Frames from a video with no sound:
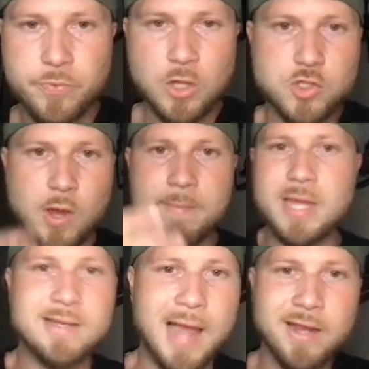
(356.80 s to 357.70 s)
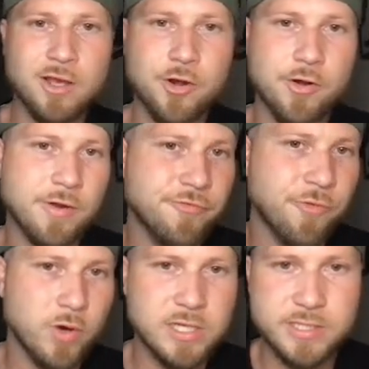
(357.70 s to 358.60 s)
So I made
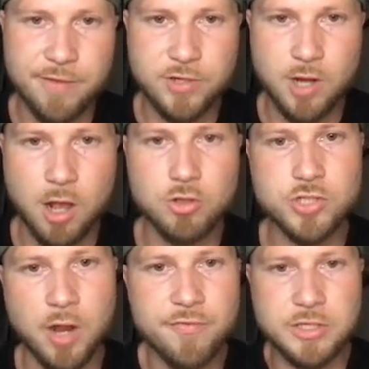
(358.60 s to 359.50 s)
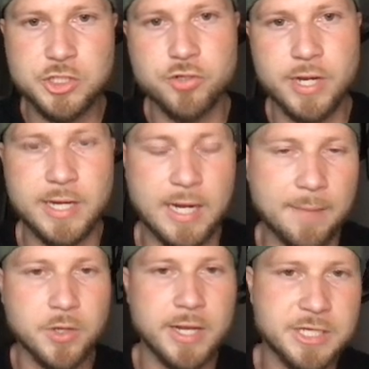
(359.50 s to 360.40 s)
$947 off of this trade, and
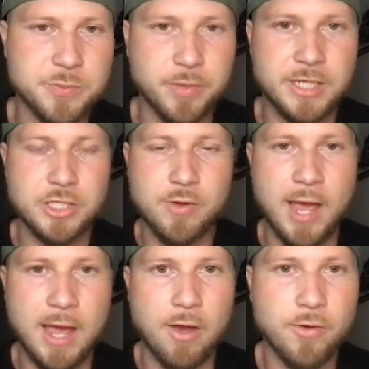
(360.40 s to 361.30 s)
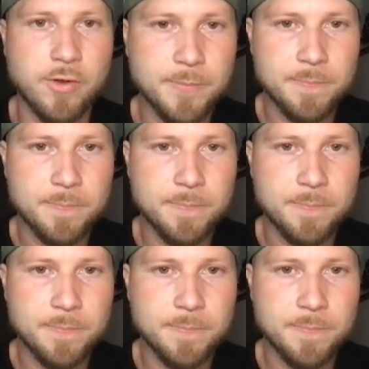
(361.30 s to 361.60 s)
I'm going to explain to you how.